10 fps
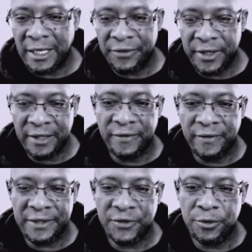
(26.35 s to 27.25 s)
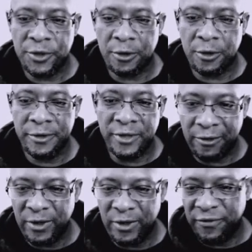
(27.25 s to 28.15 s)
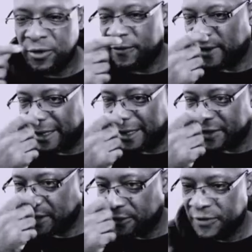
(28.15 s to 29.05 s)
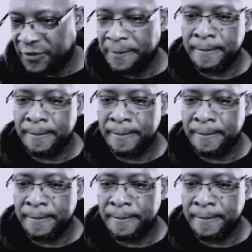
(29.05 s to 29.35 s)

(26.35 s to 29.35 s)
and the advanced tutorial that we've done for ourselves.